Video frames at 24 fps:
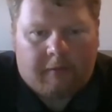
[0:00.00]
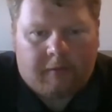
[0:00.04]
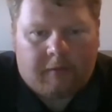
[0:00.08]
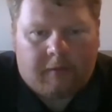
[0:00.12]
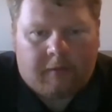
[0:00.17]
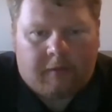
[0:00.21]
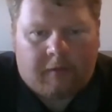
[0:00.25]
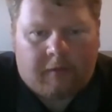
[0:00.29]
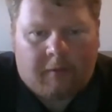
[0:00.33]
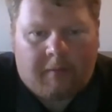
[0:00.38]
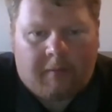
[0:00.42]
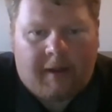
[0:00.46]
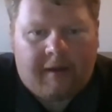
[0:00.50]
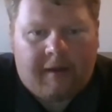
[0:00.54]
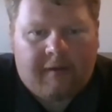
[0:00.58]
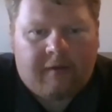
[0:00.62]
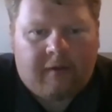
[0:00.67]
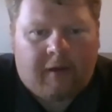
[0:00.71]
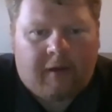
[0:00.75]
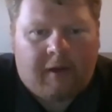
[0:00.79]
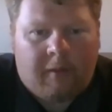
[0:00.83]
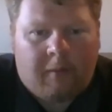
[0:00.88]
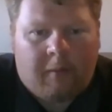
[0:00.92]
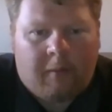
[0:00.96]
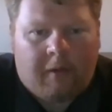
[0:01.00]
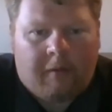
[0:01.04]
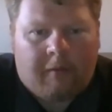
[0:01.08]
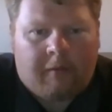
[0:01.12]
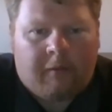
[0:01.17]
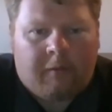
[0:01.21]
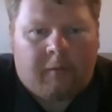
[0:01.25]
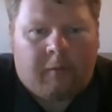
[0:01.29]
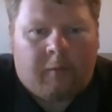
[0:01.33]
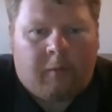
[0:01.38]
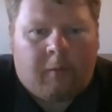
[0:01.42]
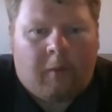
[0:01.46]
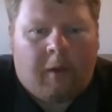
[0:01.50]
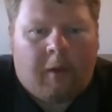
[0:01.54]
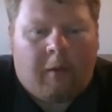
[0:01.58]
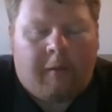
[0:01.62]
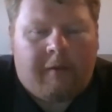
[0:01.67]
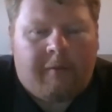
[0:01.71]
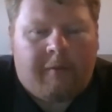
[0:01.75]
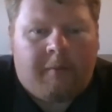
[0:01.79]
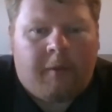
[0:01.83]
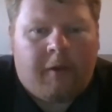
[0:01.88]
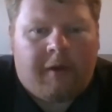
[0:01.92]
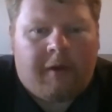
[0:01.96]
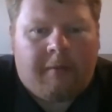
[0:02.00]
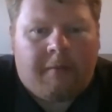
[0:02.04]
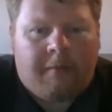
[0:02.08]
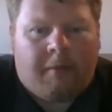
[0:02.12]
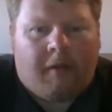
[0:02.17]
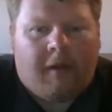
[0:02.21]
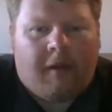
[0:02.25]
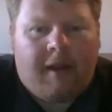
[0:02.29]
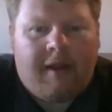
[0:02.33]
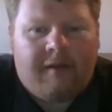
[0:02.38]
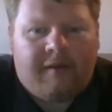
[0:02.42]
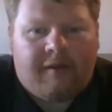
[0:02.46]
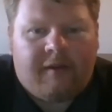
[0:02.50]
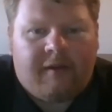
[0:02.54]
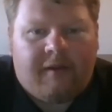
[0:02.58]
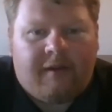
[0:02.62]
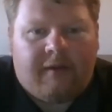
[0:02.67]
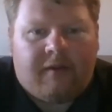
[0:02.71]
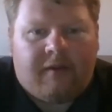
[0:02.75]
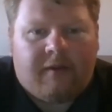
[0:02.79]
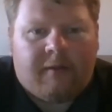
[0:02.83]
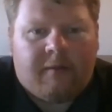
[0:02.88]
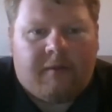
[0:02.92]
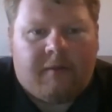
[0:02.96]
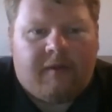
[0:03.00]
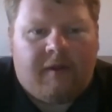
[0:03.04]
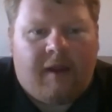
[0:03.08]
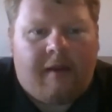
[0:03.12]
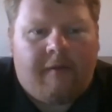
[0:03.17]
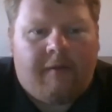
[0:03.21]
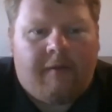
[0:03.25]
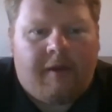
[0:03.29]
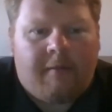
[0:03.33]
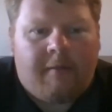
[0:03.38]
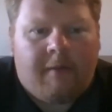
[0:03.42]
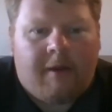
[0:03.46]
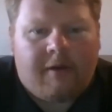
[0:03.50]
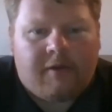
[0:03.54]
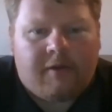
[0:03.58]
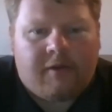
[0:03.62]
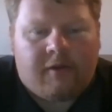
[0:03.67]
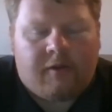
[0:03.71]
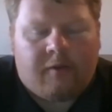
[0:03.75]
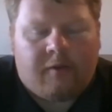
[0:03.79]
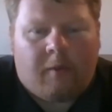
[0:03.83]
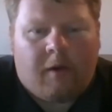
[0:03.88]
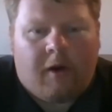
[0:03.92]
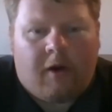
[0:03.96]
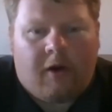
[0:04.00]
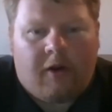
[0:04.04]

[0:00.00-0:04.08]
So basically what we've put in place is some safety measures where